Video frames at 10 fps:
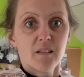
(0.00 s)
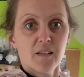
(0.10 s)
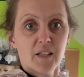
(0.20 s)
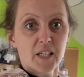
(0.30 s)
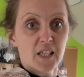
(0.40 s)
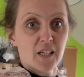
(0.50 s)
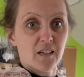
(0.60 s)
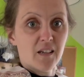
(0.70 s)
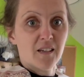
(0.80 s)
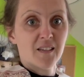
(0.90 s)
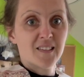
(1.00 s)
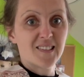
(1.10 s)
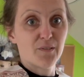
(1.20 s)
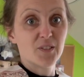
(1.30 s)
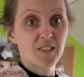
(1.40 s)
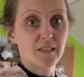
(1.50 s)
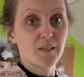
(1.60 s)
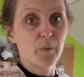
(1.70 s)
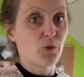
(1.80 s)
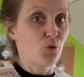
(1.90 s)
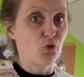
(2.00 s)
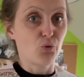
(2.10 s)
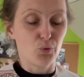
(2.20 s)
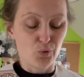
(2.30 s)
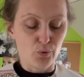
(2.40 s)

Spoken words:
here 7 centimeters shorter,